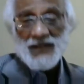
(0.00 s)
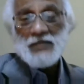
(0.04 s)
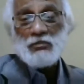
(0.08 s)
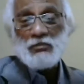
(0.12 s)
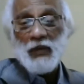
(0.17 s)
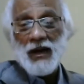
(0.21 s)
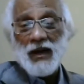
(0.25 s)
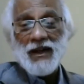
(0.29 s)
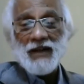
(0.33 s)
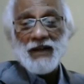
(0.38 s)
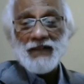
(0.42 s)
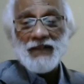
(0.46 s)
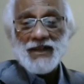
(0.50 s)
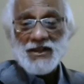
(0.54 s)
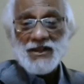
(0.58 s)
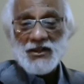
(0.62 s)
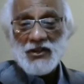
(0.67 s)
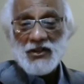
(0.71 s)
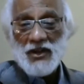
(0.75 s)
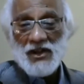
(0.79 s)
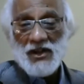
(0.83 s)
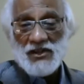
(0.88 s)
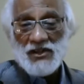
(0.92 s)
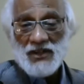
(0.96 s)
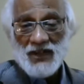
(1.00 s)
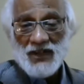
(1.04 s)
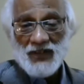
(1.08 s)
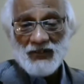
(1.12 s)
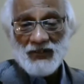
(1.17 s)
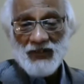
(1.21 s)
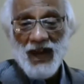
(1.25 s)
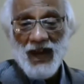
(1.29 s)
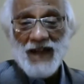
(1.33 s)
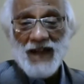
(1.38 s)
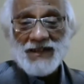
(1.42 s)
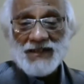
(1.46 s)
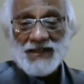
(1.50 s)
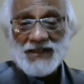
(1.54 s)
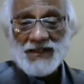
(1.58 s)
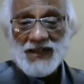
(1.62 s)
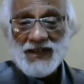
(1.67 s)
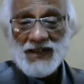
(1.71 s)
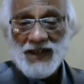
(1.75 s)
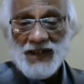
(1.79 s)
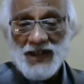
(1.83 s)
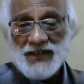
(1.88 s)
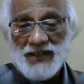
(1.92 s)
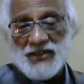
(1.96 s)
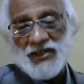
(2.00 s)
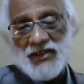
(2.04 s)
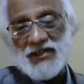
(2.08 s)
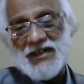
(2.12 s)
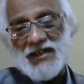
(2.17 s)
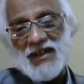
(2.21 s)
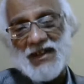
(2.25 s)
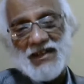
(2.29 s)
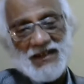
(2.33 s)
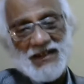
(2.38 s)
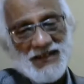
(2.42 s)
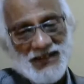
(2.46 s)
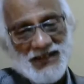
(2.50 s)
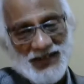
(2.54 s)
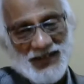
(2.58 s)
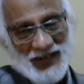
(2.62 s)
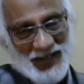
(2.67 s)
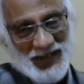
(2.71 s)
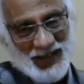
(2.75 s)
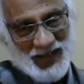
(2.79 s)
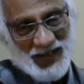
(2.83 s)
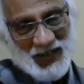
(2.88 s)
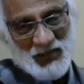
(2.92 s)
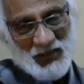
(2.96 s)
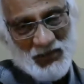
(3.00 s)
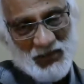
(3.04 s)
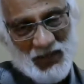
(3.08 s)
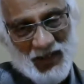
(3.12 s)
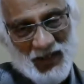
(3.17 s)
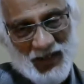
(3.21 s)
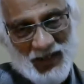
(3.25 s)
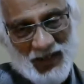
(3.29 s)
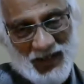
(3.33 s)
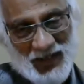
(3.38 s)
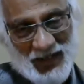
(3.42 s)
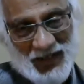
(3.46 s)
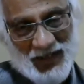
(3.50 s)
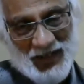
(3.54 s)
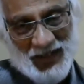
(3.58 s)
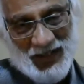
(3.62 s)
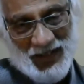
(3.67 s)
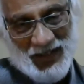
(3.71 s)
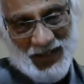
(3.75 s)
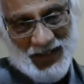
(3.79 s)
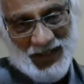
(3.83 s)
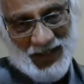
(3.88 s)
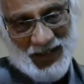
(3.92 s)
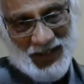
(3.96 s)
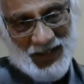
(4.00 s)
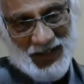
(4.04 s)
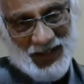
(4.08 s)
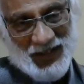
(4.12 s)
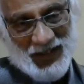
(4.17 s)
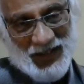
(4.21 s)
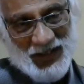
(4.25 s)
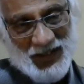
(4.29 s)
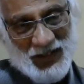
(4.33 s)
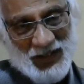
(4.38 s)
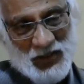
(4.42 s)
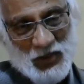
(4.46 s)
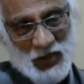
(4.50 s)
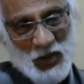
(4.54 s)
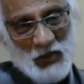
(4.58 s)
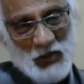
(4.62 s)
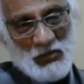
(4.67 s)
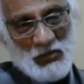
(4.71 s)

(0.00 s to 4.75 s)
part of education. Vaccine hesitancy uh, should